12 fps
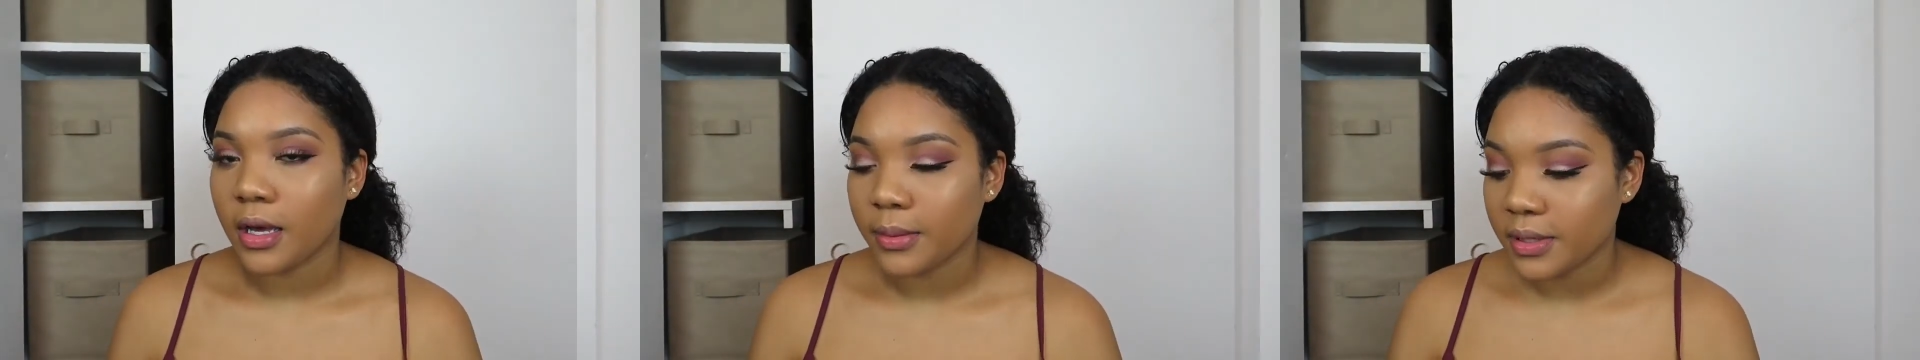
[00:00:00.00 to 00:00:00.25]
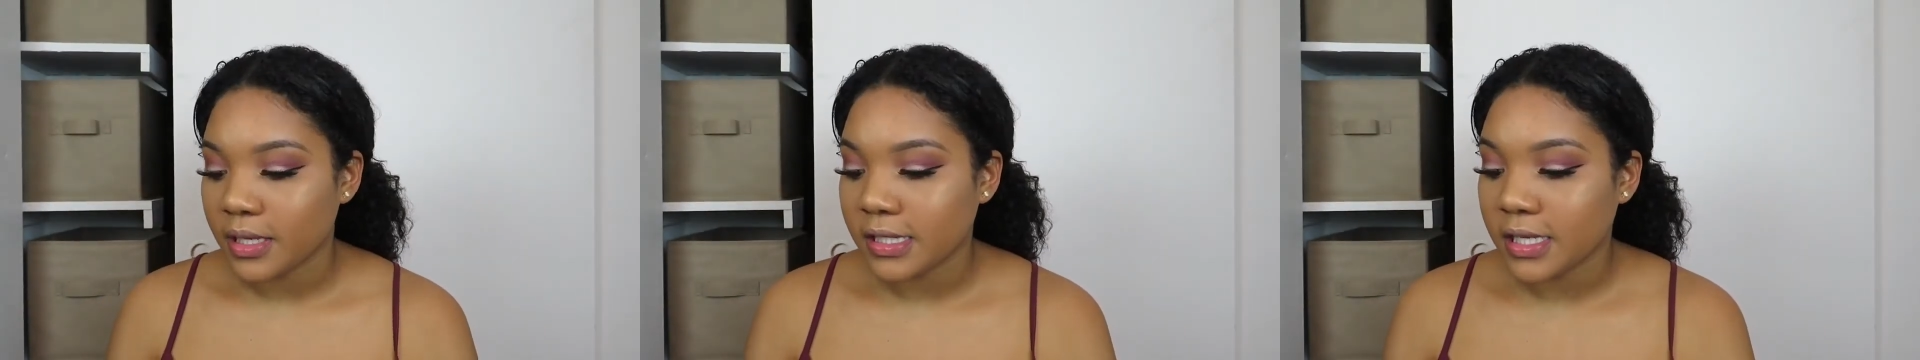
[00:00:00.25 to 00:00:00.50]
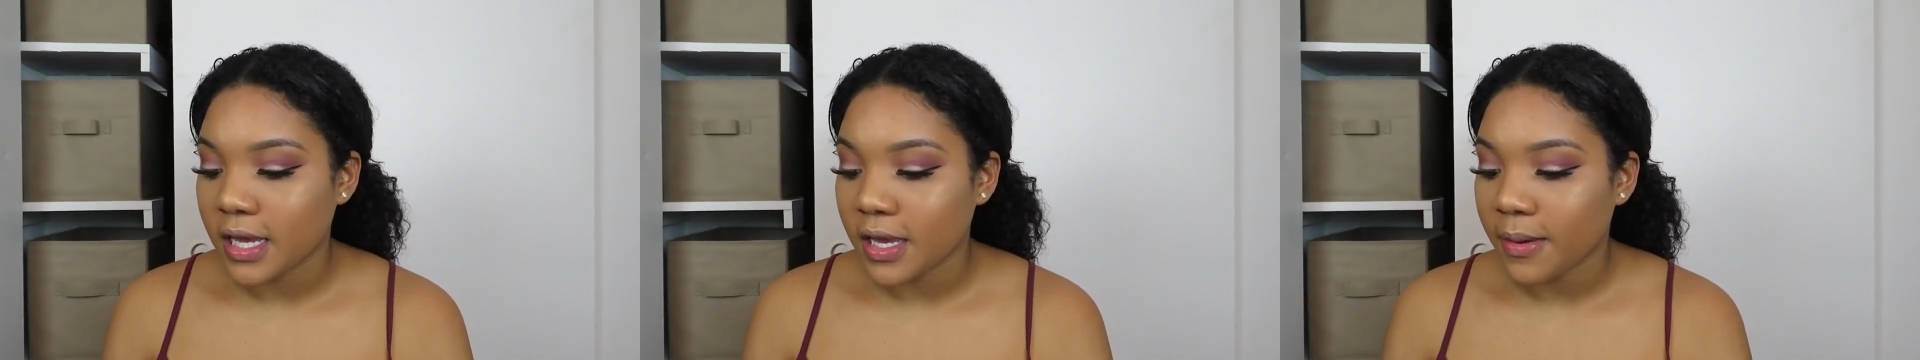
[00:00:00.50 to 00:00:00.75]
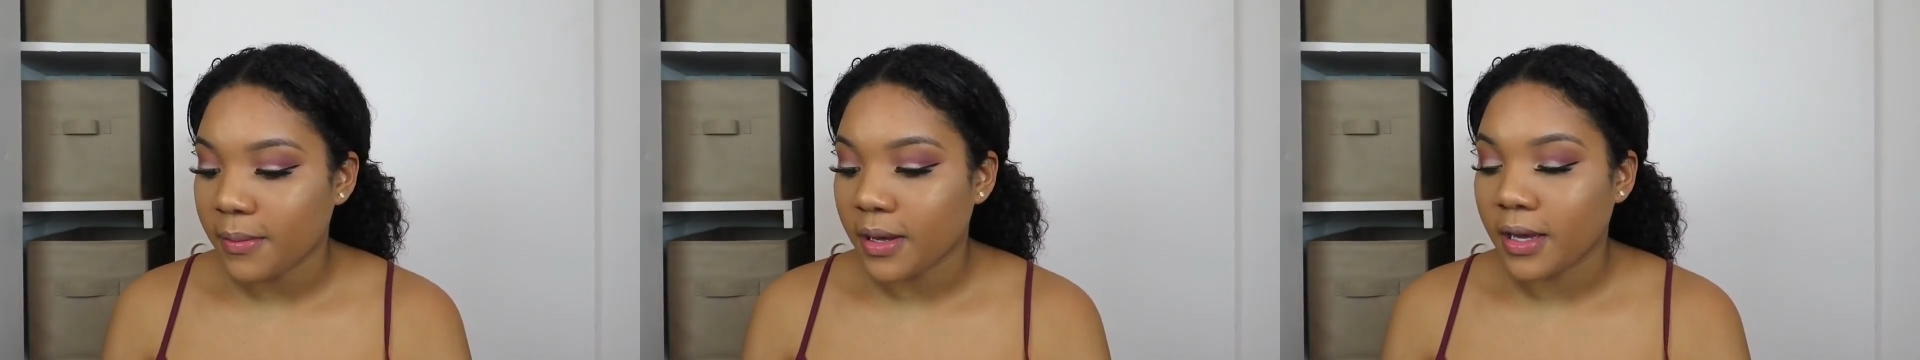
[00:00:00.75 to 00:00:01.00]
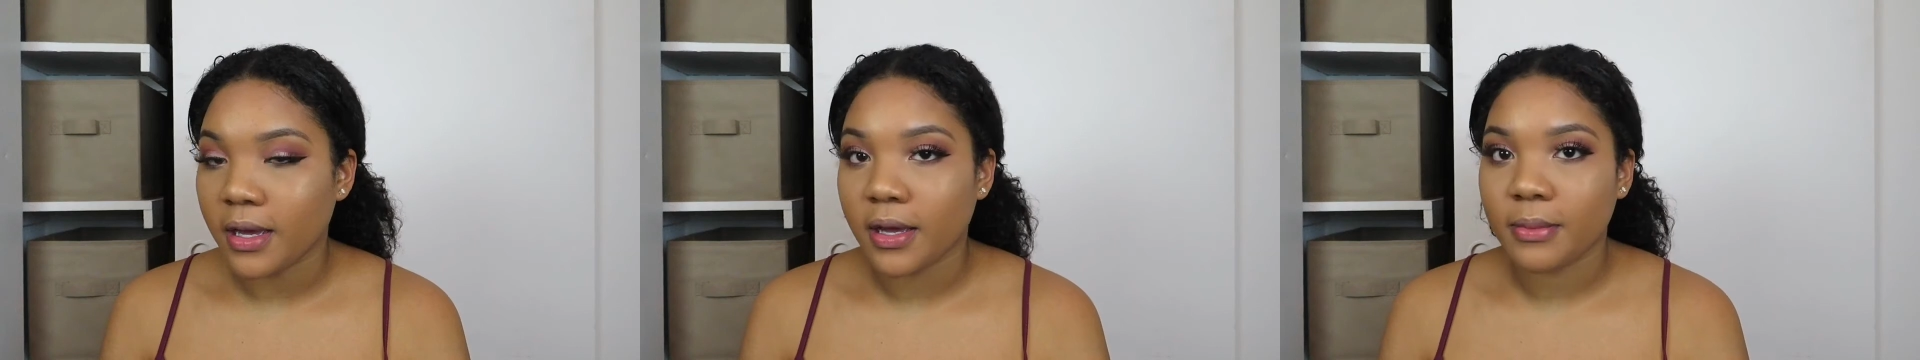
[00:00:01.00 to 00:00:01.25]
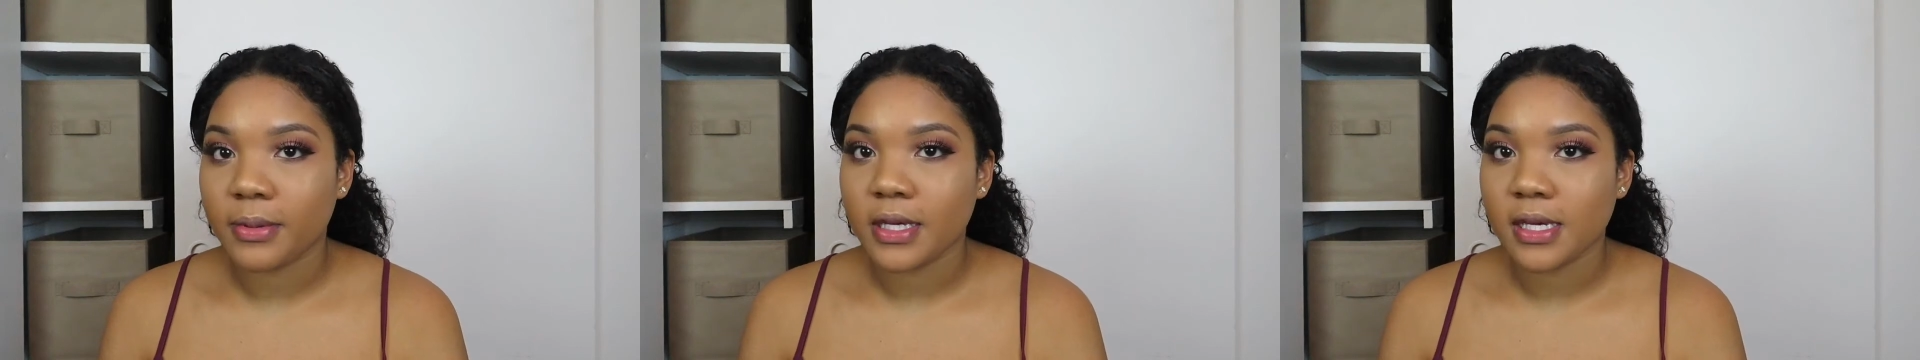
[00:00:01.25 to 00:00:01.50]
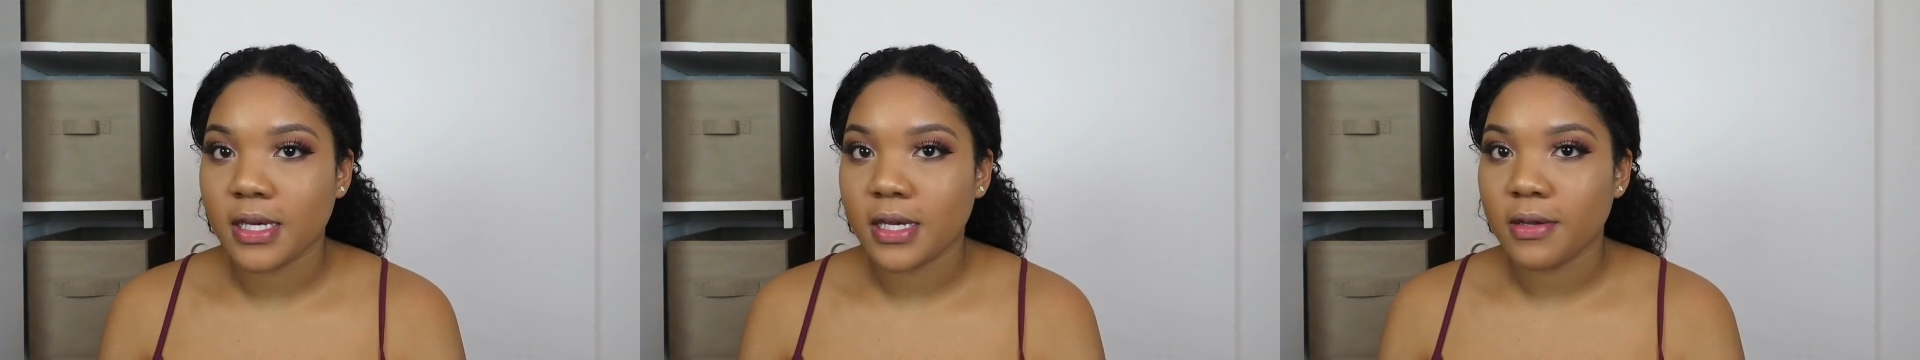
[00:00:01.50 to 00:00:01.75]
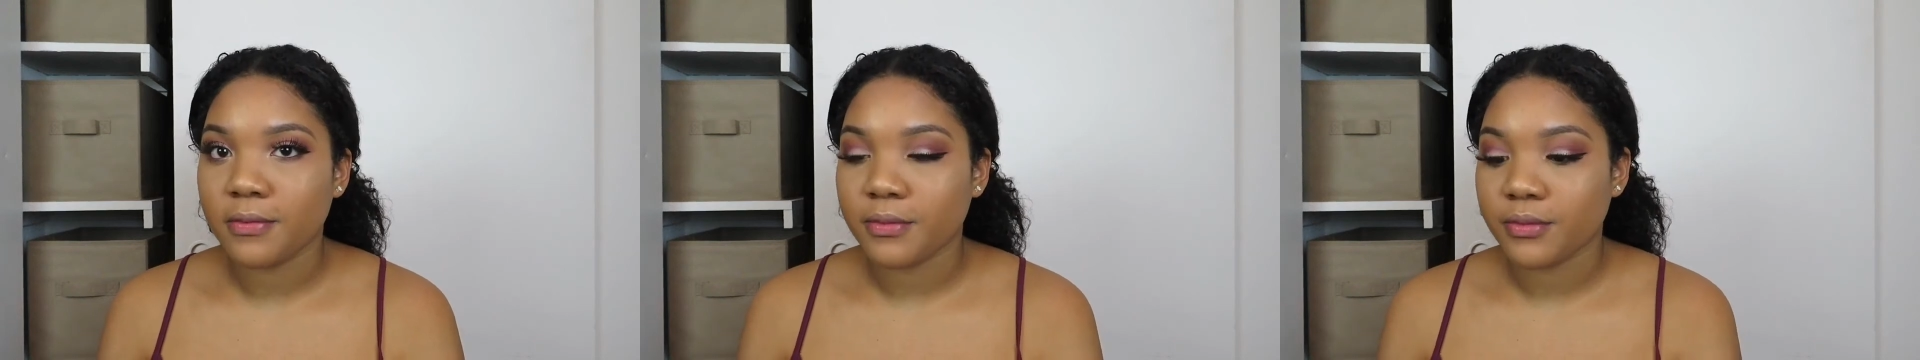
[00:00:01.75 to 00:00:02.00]
I'm gonna take my
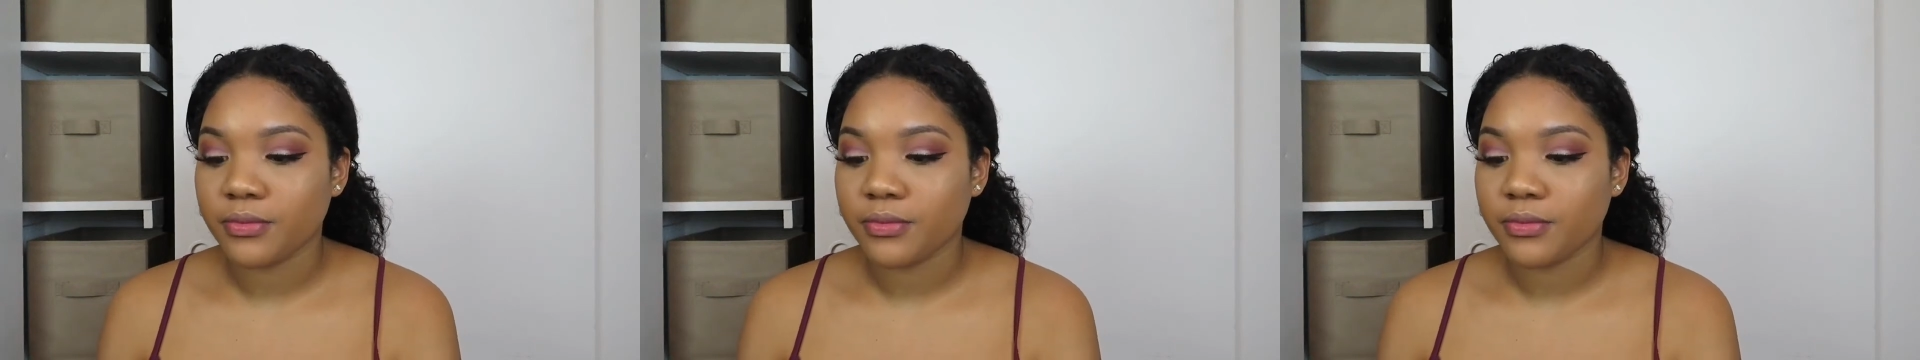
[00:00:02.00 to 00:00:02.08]
pinky,